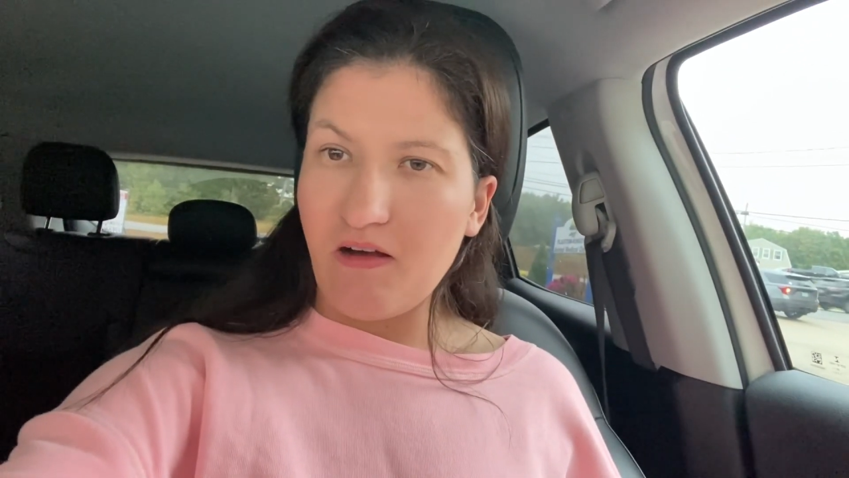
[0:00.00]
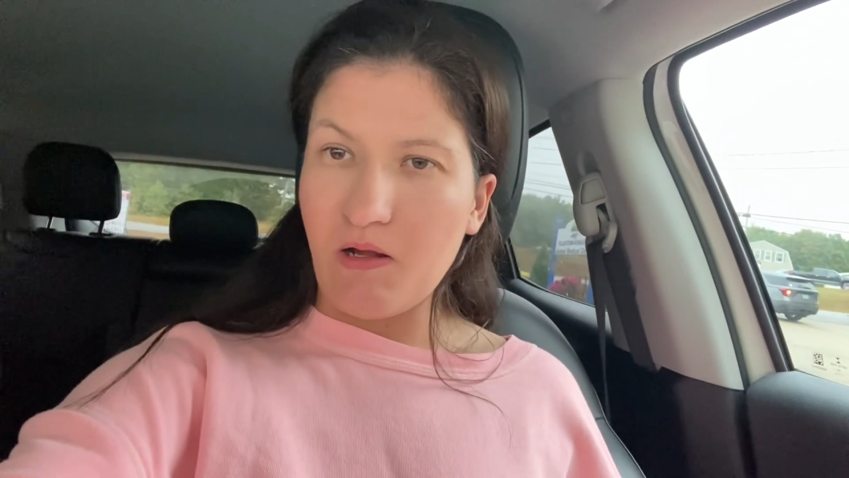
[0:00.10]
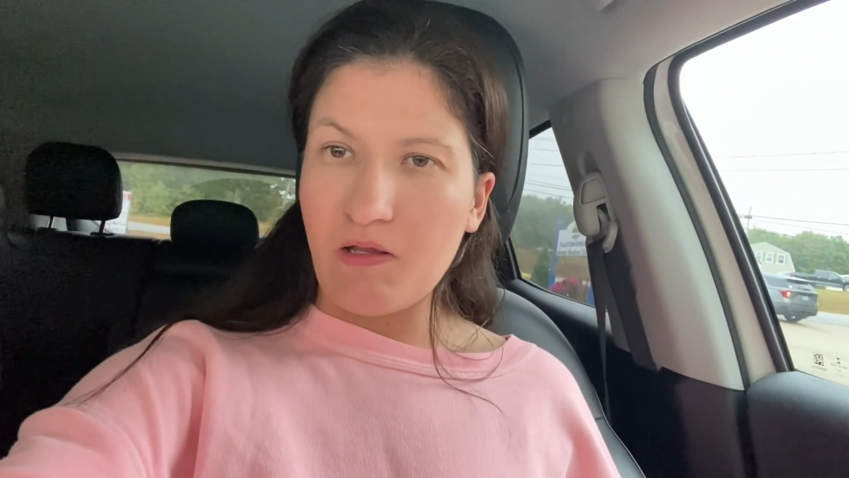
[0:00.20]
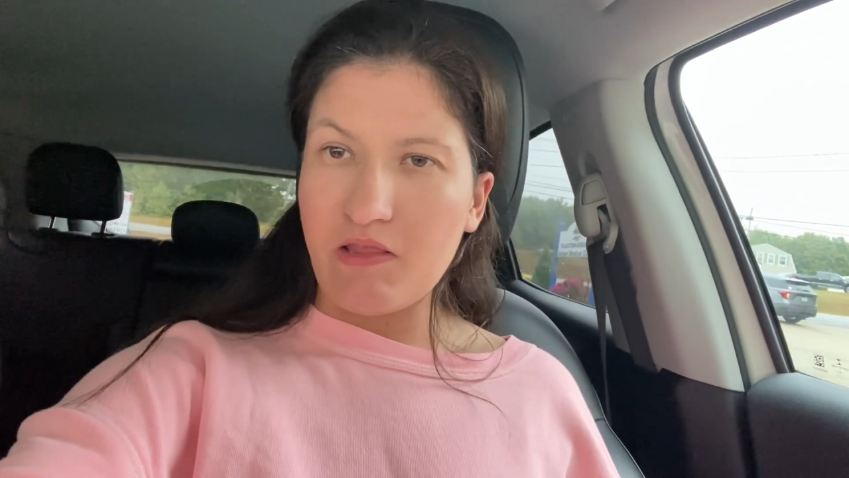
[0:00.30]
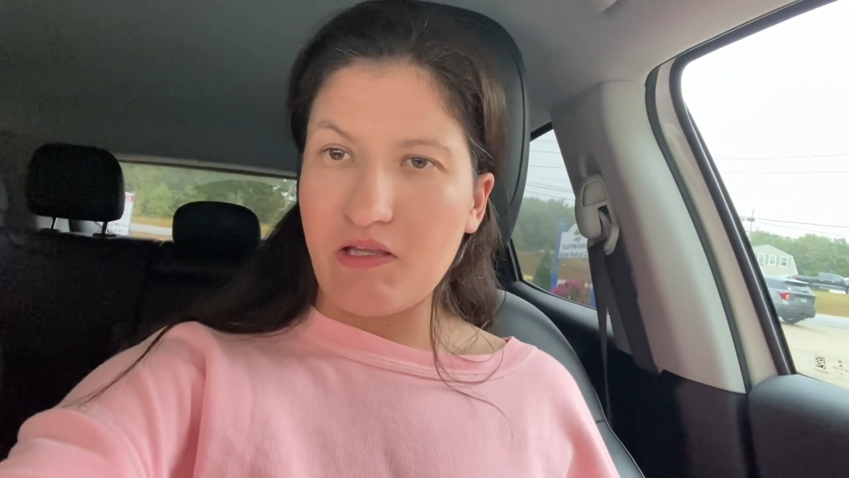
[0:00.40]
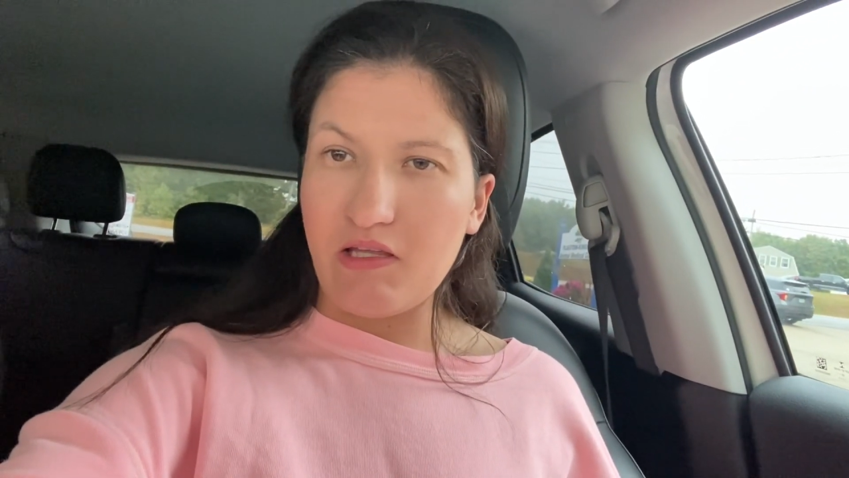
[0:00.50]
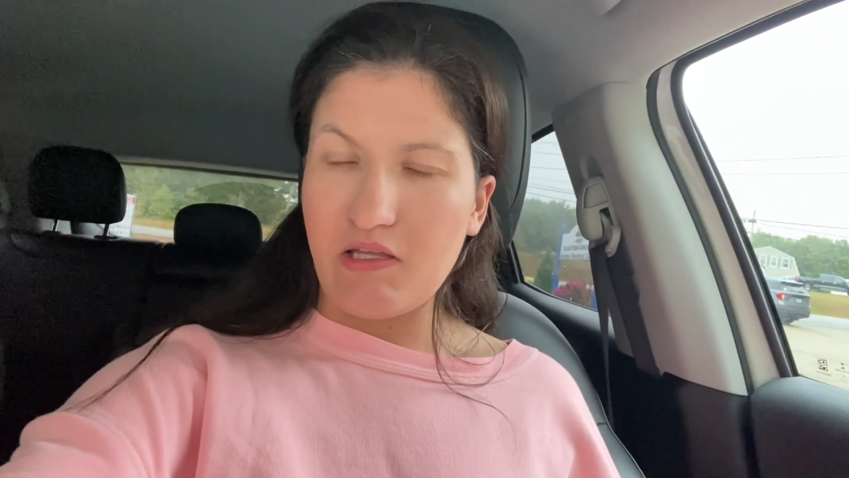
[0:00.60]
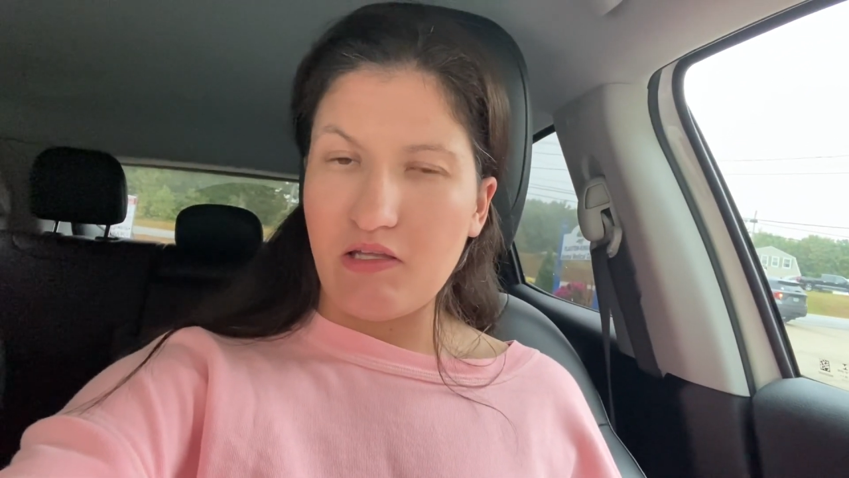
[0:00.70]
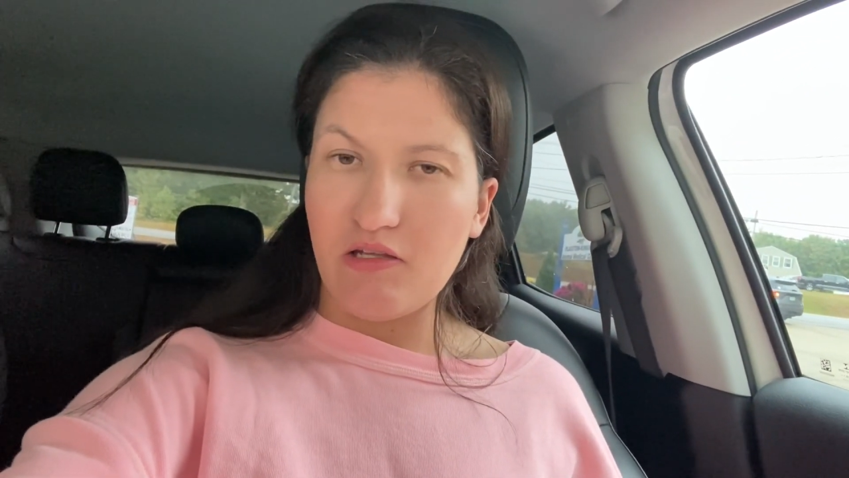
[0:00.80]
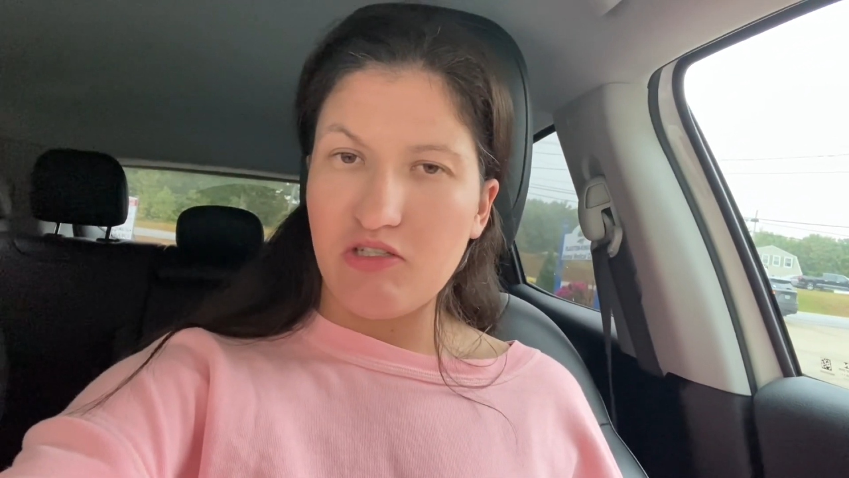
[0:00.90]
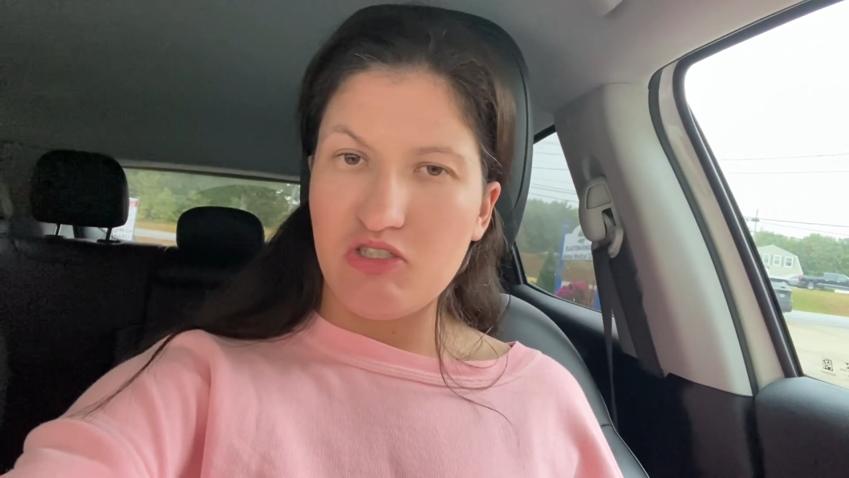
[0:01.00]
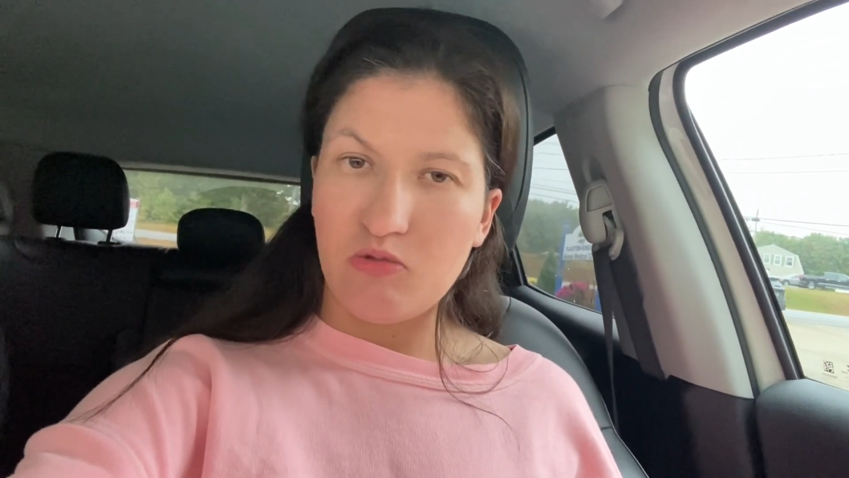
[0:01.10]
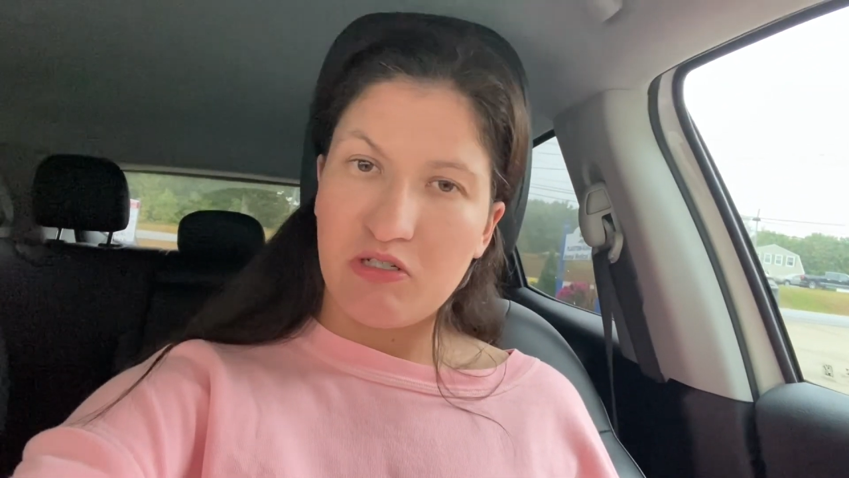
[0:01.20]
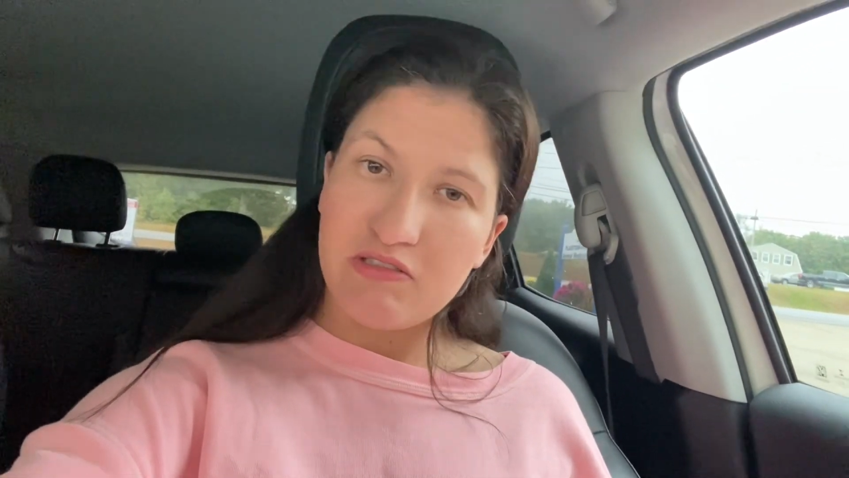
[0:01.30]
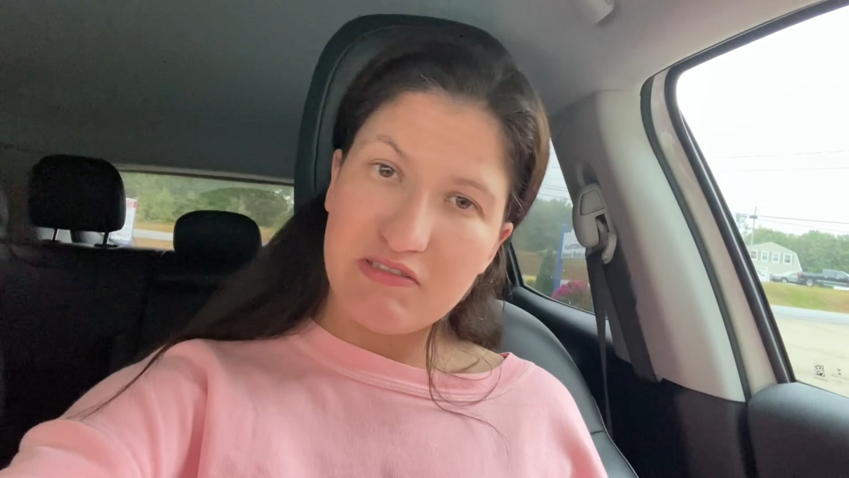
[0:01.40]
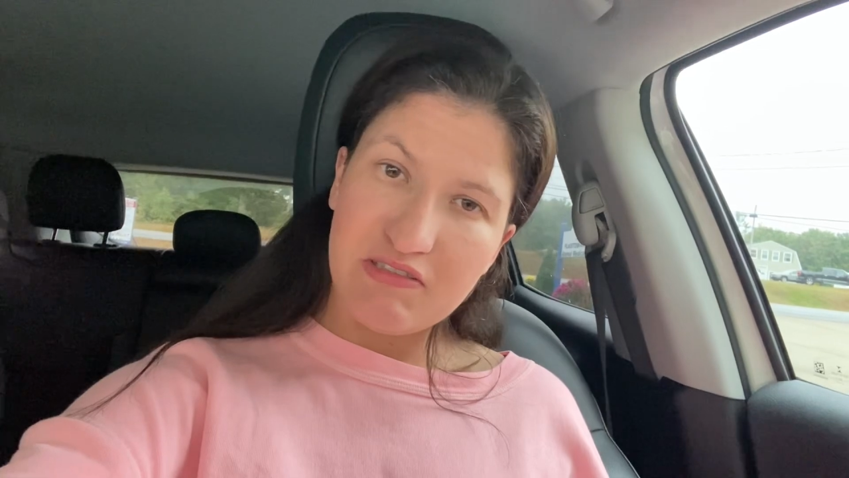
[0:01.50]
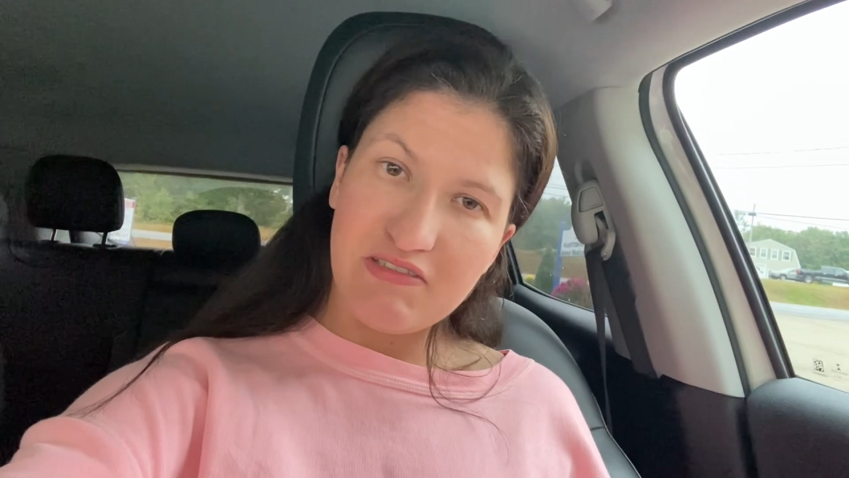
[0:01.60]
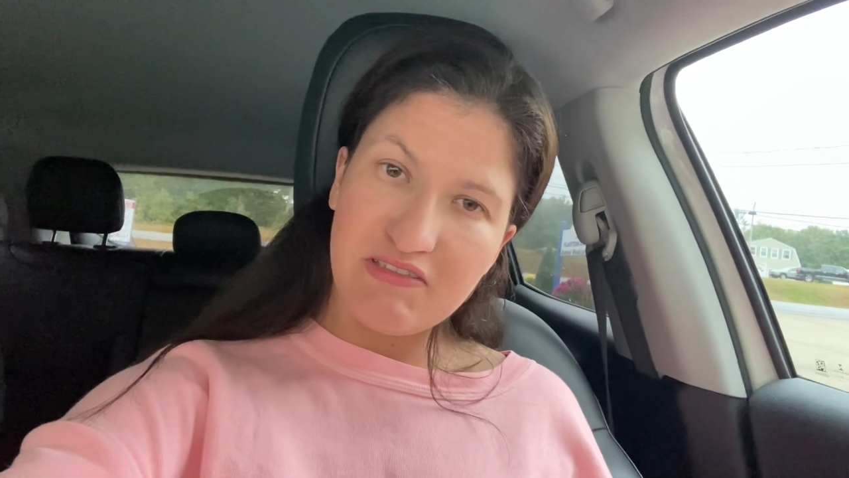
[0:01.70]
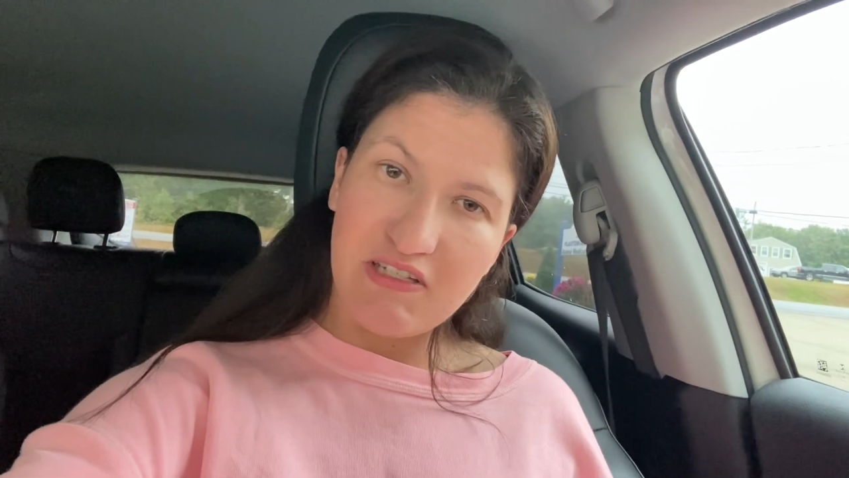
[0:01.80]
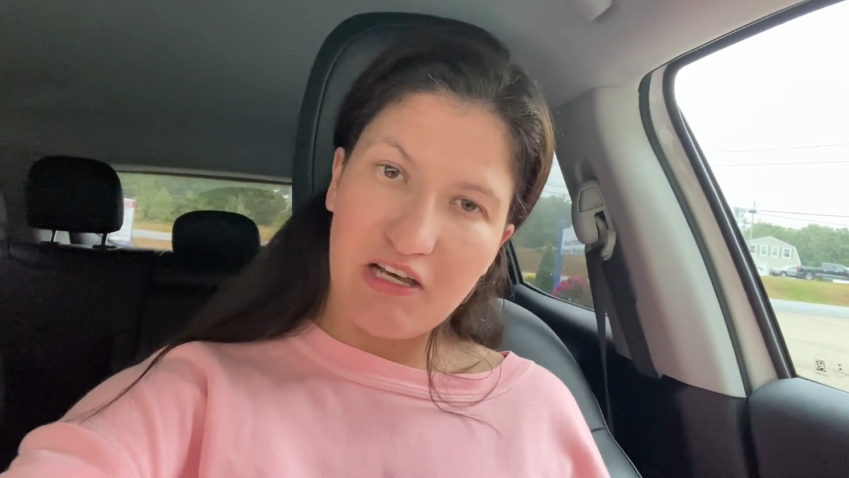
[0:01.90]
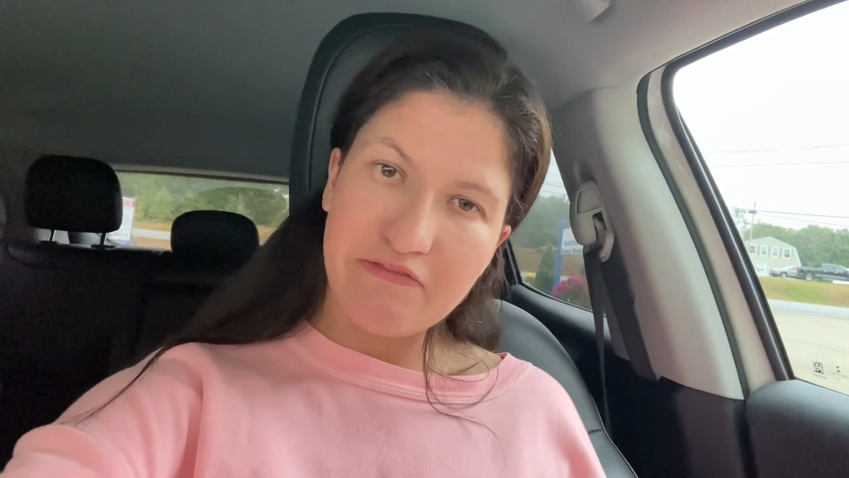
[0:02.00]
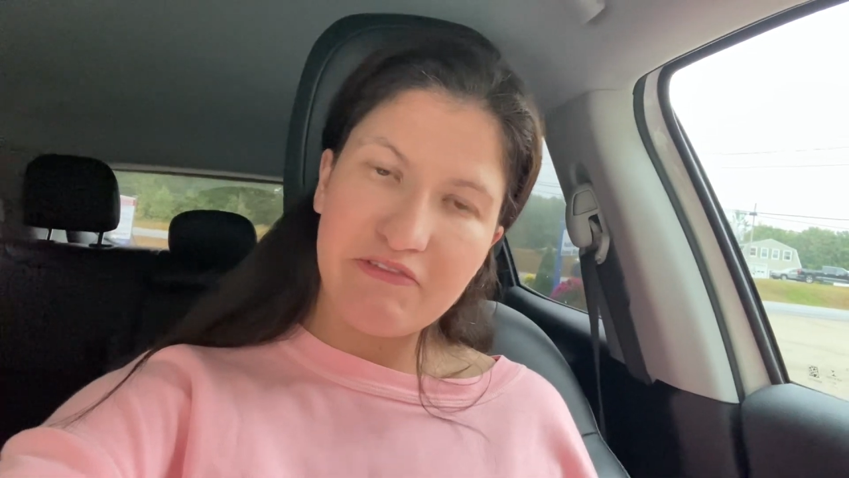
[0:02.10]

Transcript: on the shorts and stuff.